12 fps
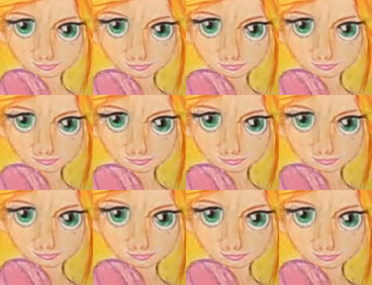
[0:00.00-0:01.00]

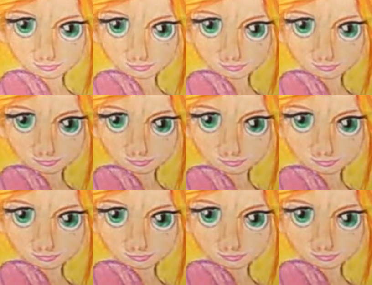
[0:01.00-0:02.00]

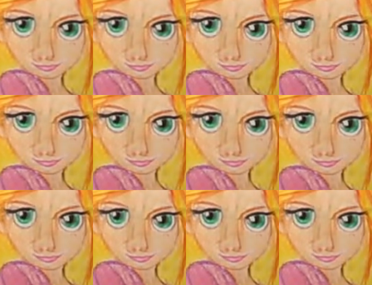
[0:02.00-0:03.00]

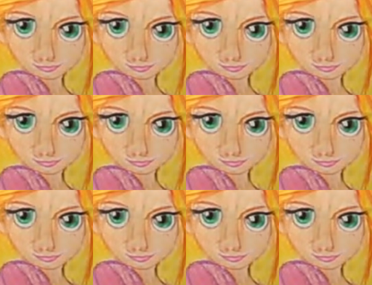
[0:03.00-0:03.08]
[no speech]